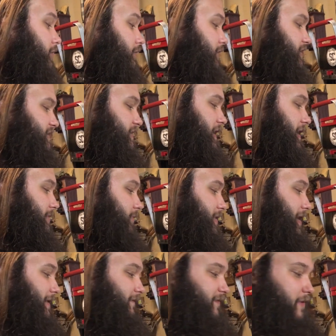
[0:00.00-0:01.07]
This time we
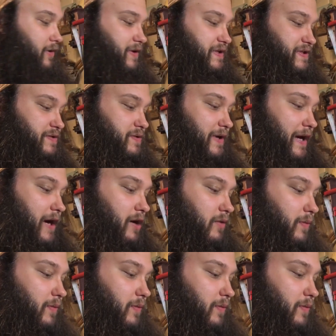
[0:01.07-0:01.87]
have 32 cal,